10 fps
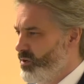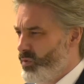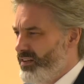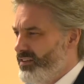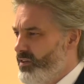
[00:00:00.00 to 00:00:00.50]

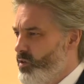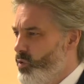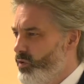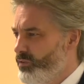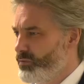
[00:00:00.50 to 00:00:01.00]
What is the
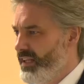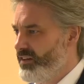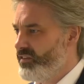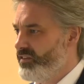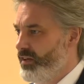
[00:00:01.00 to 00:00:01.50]
causal
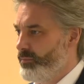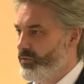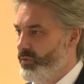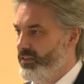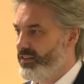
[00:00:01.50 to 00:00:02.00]
relationship
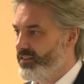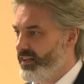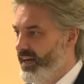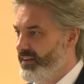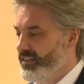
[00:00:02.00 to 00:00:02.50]
between
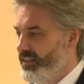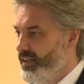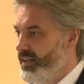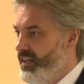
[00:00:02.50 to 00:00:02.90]
society